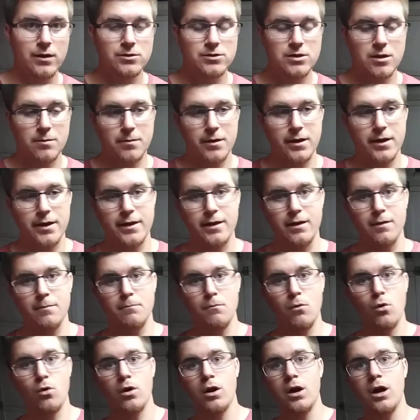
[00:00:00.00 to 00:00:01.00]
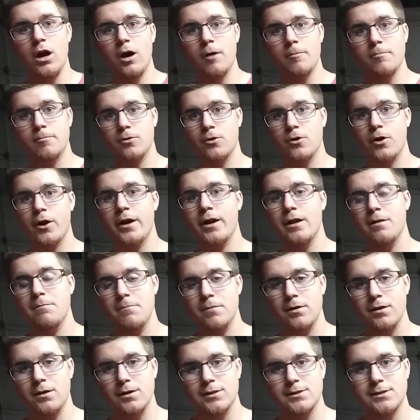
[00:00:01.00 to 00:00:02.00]
So I'm getting a more upgraded
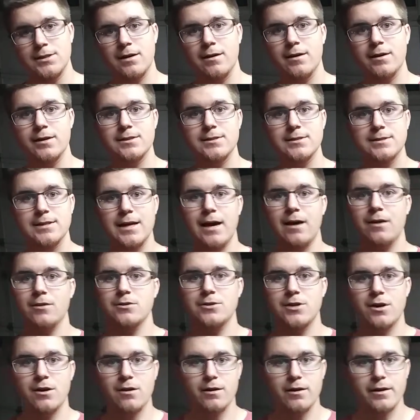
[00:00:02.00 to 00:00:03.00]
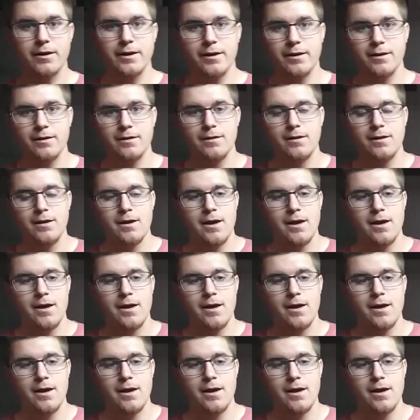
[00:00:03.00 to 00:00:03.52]
military style tourniquet